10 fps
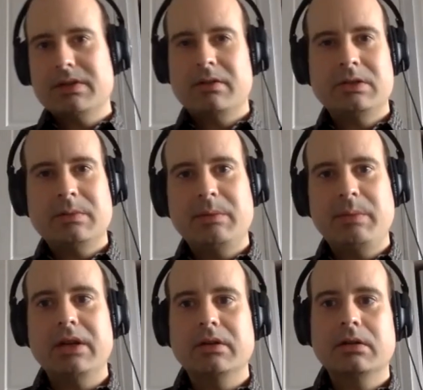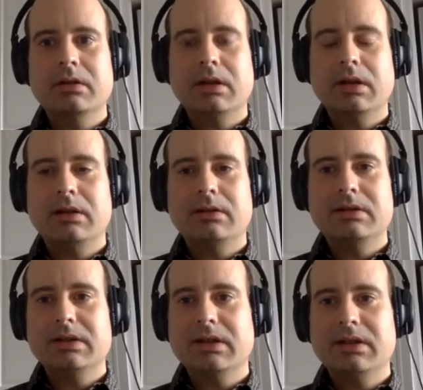going to be better
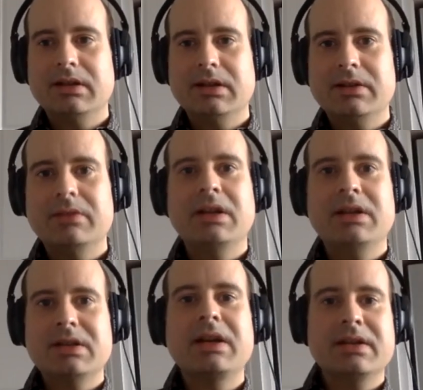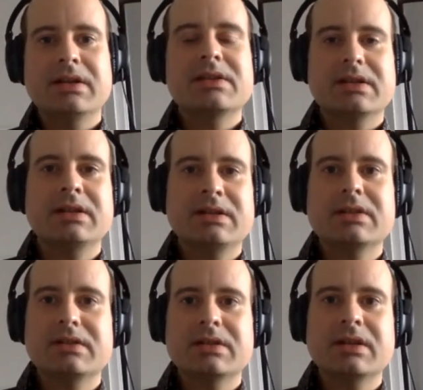and uh, you know and to, i think and
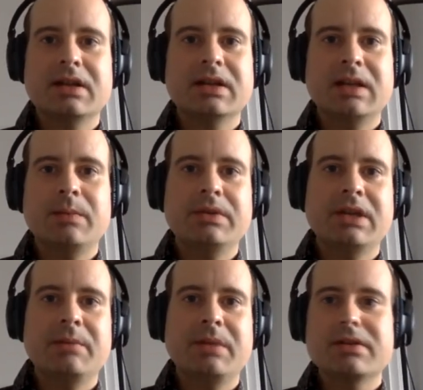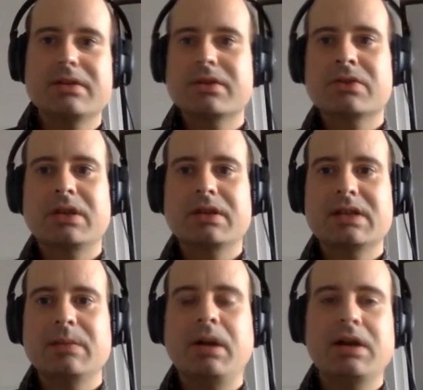to, to kind of keep with that message and try to
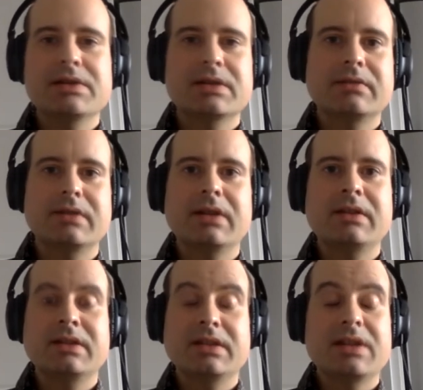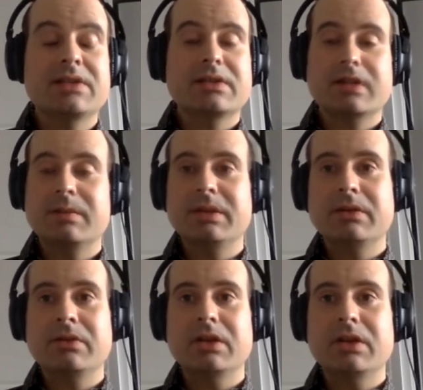stay positive i think that that's going to be
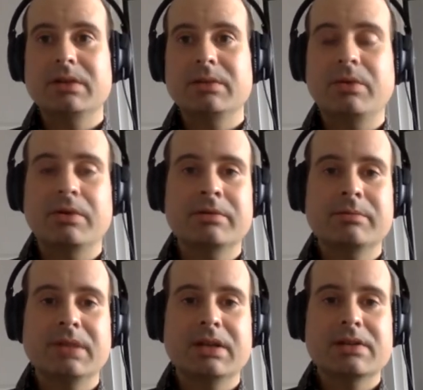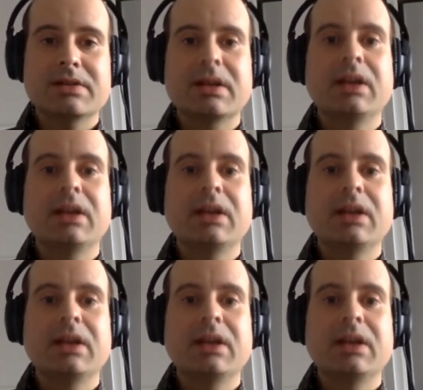incredibly important because